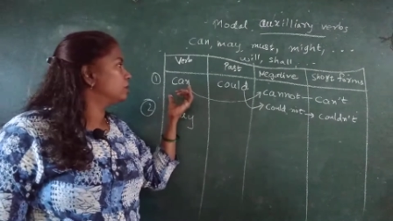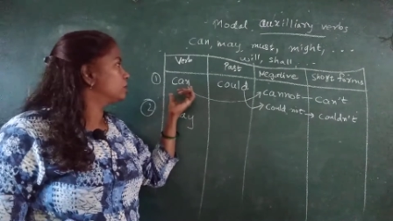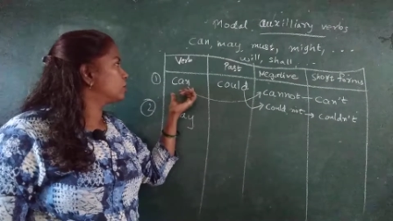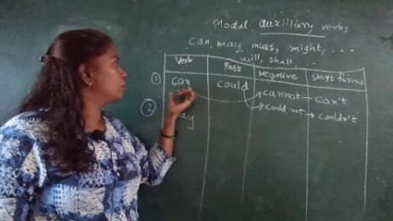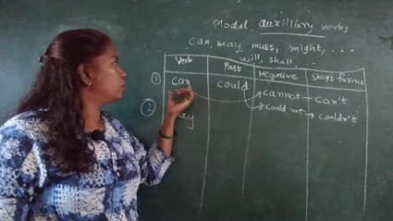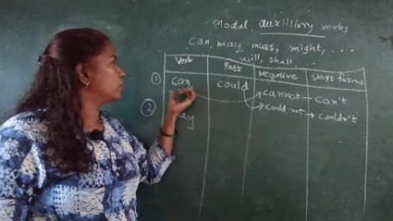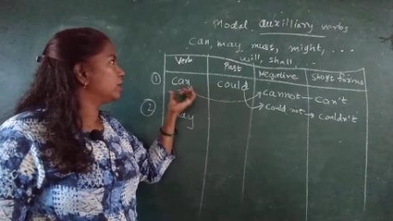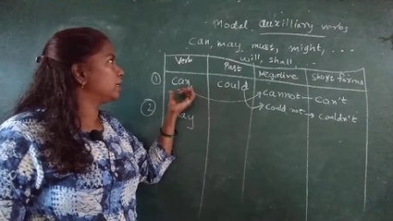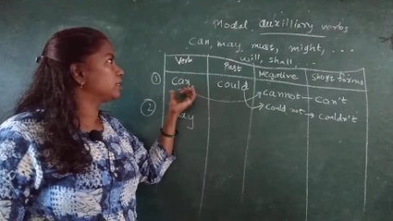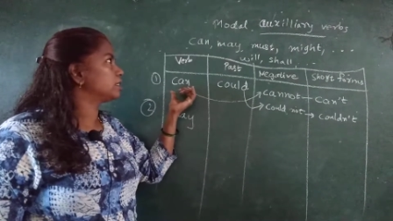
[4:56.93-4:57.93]
so
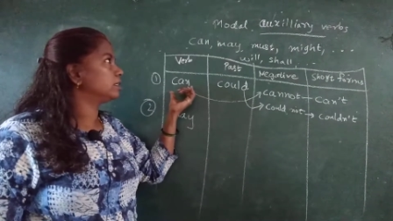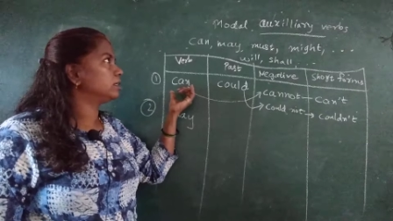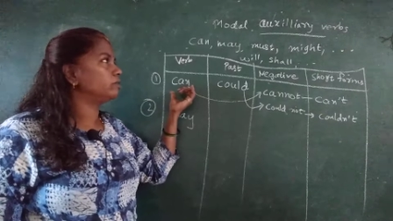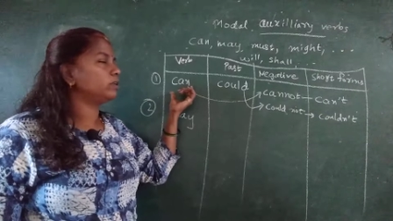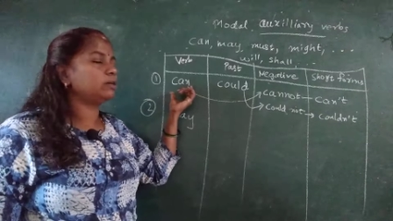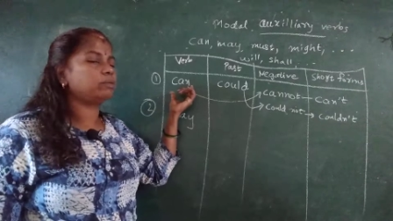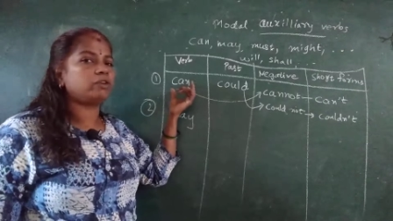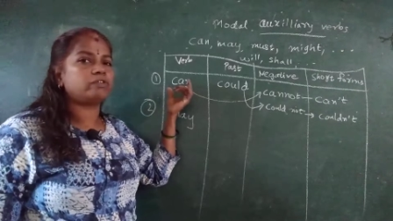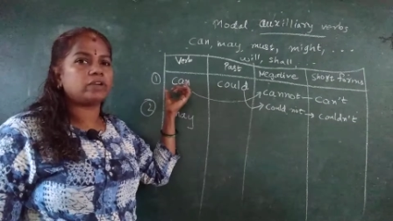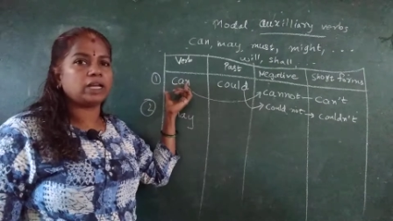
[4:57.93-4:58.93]
modal auxiliary verb
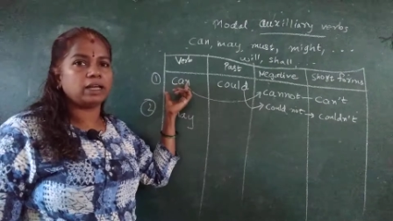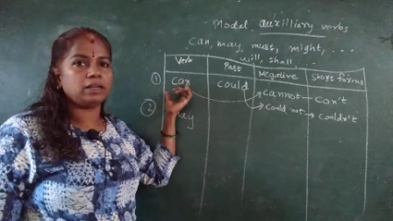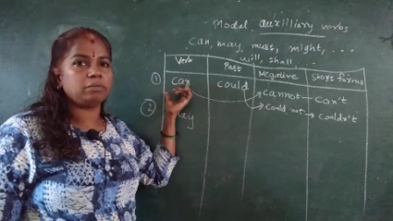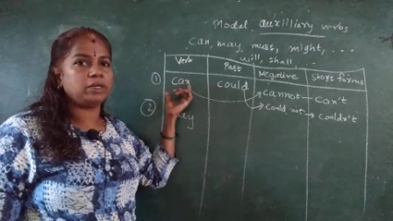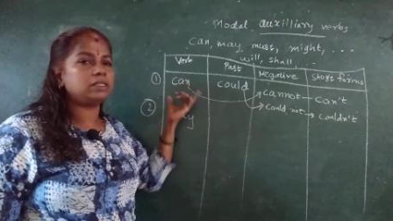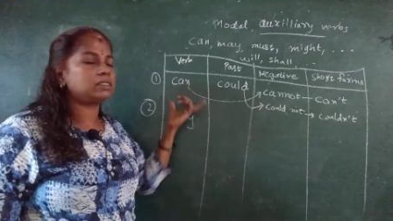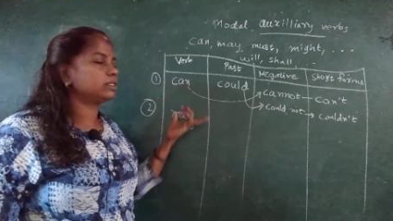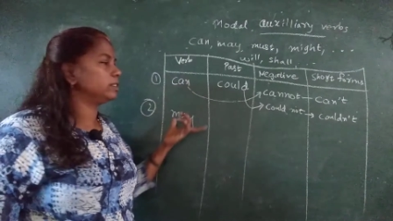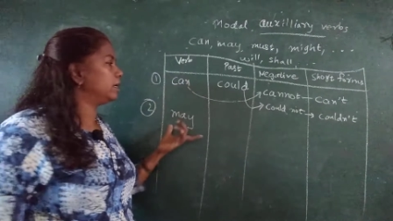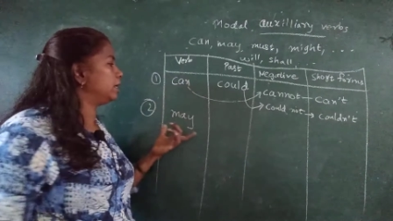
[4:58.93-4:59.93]
of can
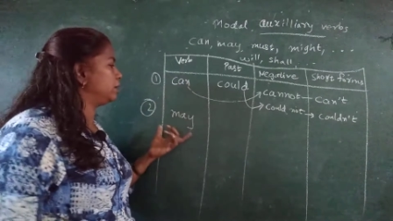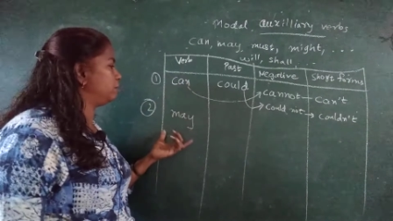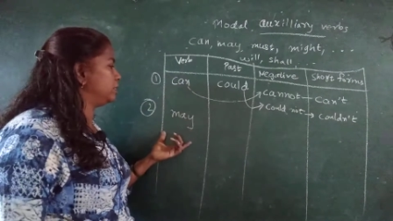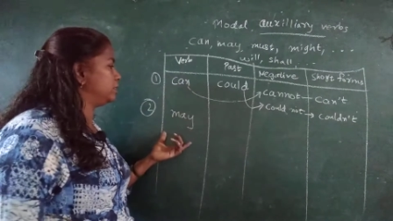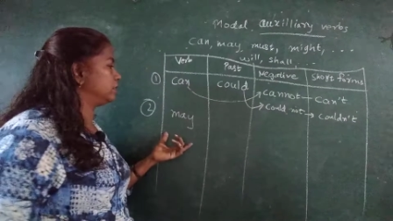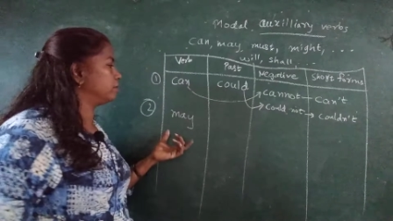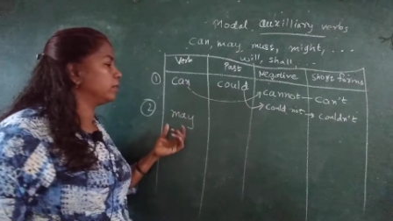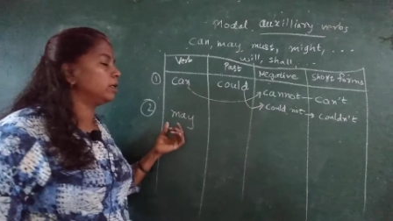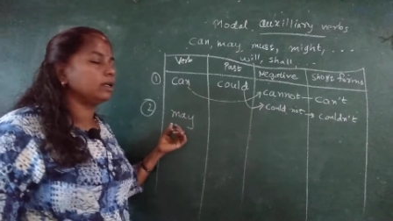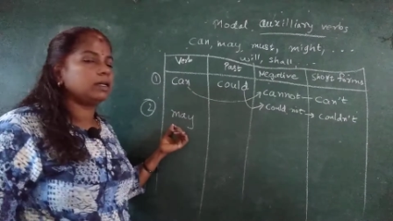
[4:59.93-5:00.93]
means the ability.
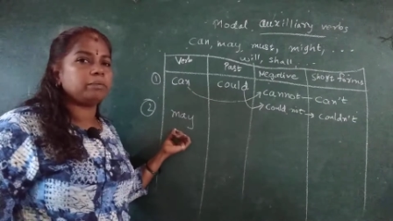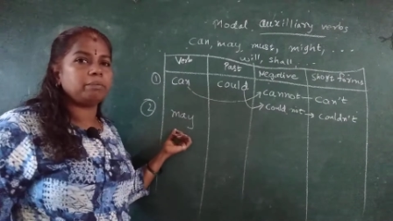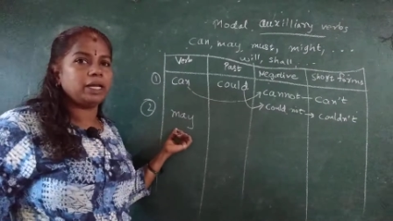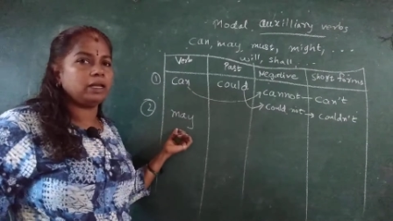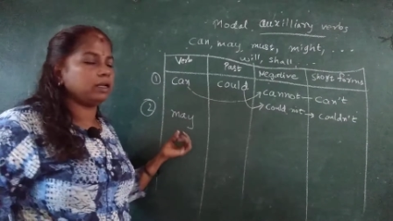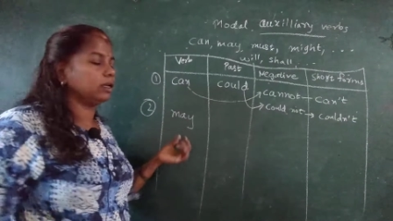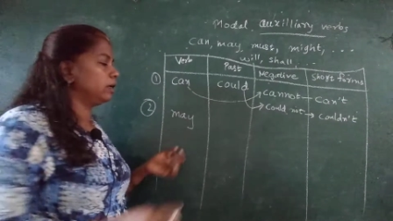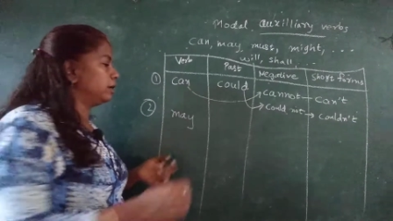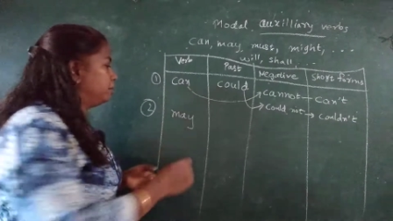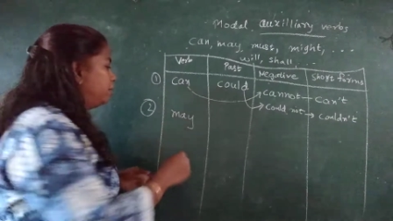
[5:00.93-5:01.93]
May
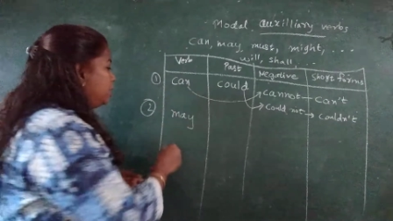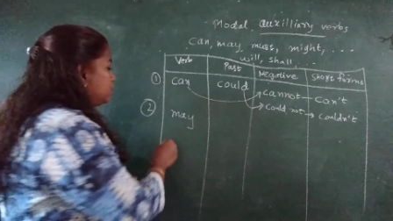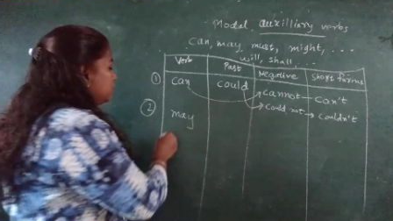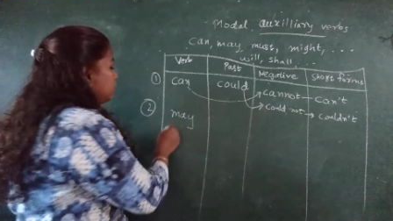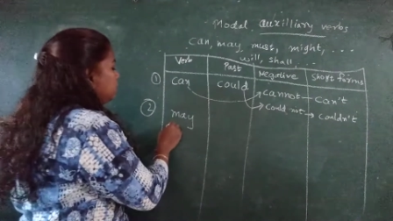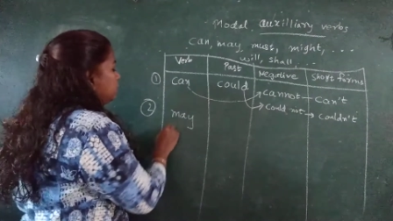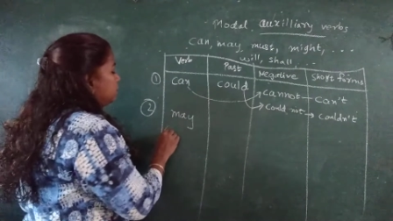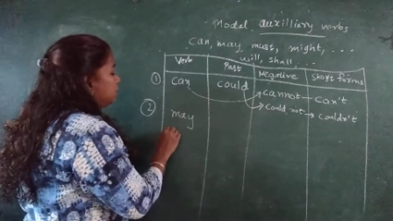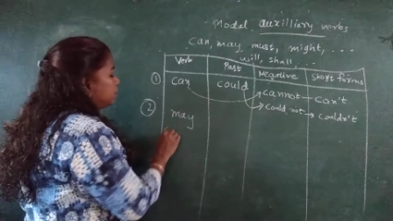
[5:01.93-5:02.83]
means the